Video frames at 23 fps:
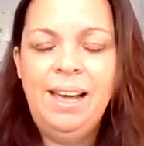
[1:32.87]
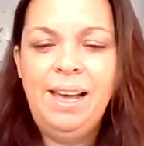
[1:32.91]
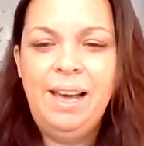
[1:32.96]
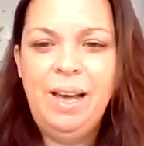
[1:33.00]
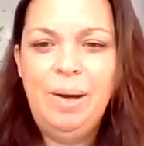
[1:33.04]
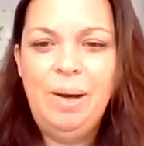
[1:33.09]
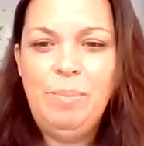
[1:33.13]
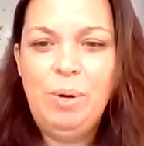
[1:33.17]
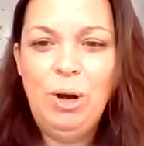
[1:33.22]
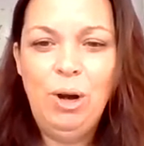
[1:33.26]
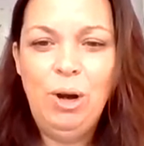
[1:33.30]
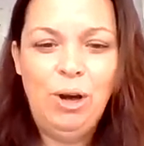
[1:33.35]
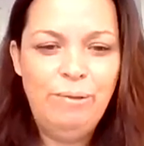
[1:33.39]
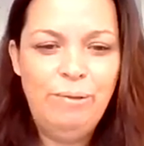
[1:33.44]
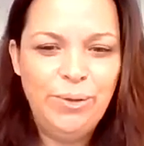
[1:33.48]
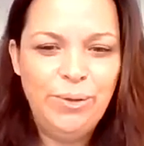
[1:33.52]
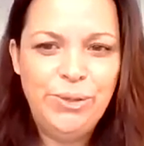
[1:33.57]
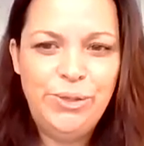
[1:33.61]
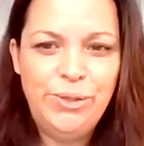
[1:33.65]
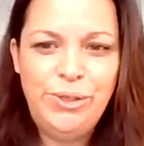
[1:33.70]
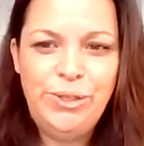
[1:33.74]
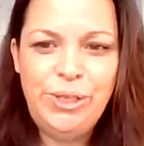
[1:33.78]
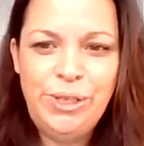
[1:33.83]
A lot of
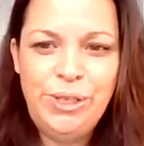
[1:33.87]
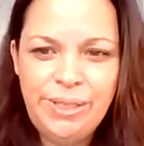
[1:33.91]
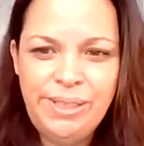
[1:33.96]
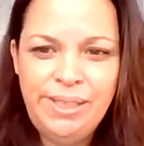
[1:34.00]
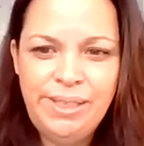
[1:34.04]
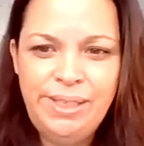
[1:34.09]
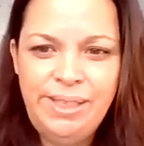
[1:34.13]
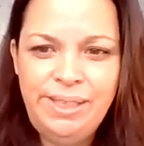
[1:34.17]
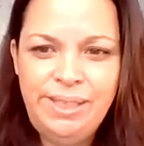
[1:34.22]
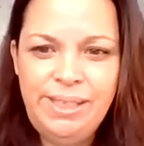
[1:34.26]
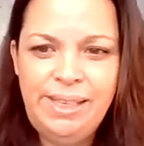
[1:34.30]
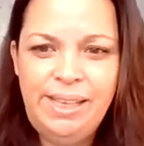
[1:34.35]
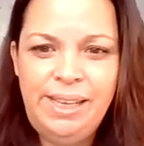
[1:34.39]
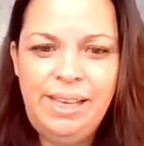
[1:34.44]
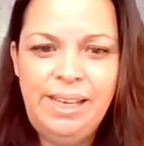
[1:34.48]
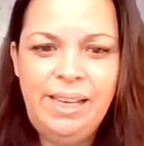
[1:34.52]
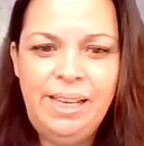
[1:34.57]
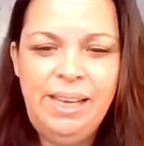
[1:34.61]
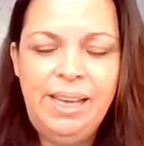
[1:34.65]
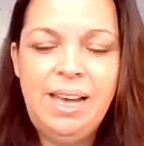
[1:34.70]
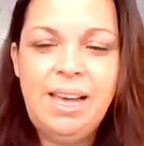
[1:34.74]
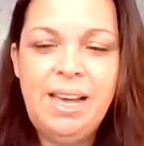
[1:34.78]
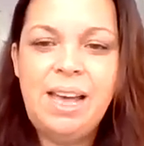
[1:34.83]

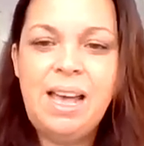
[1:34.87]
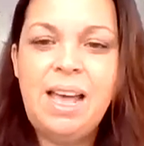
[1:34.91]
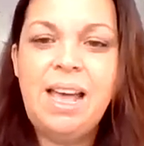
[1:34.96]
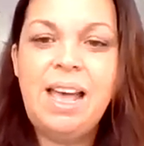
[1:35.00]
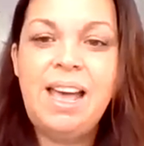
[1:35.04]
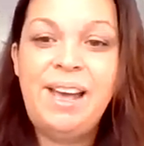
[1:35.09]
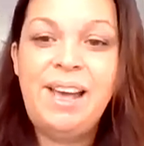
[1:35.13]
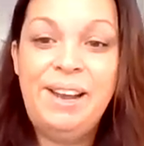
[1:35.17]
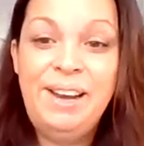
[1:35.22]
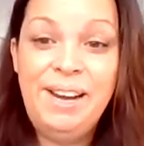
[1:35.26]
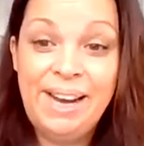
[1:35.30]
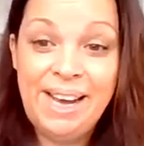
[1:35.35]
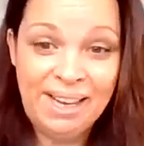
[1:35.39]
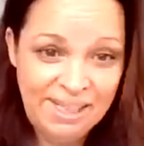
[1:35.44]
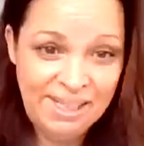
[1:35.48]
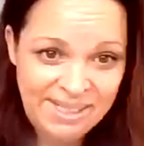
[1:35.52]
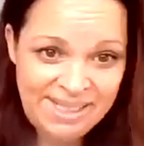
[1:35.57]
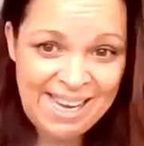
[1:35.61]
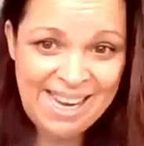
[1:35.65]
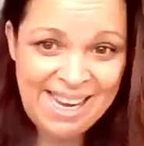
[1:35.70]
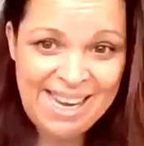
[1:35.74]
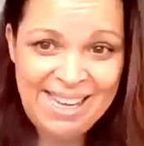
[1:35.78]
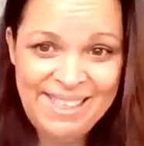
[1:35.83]
uncertainty and
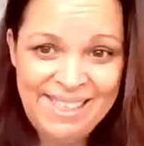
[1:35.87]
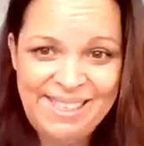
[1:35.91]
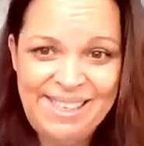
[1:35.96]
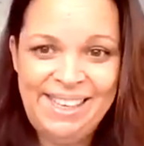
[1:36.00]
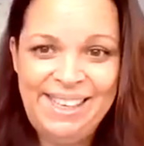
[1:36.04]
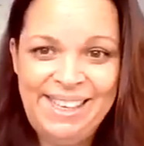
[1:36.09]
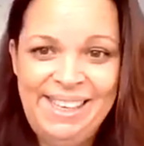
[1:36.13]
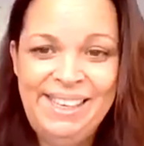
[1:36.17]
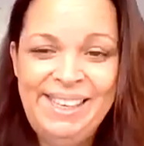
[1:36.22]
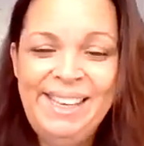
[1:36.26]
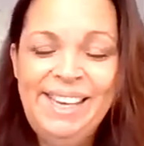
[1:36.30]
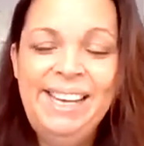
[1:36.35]
anxiety.